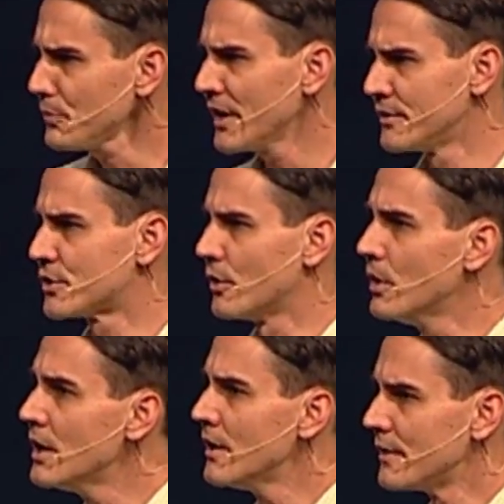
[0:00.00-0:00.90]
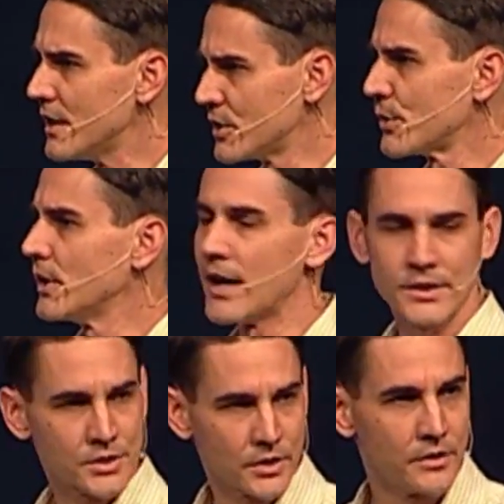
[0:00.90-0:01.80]
And so the
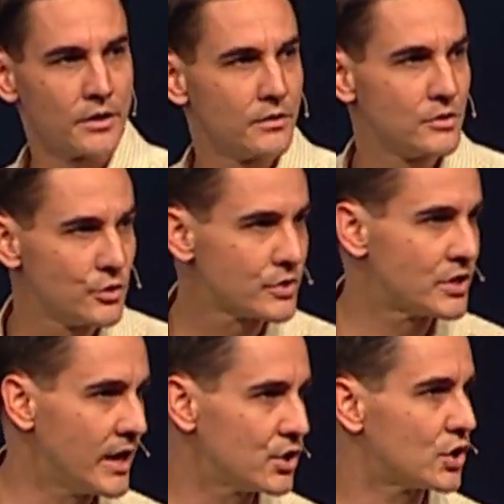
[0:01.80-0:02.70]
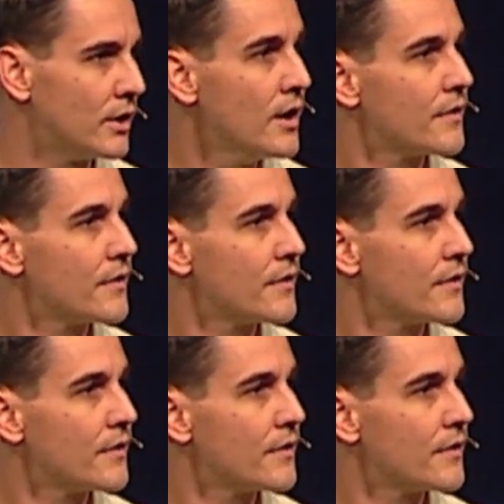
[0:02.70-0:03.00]
Israelites and the Jewish nation,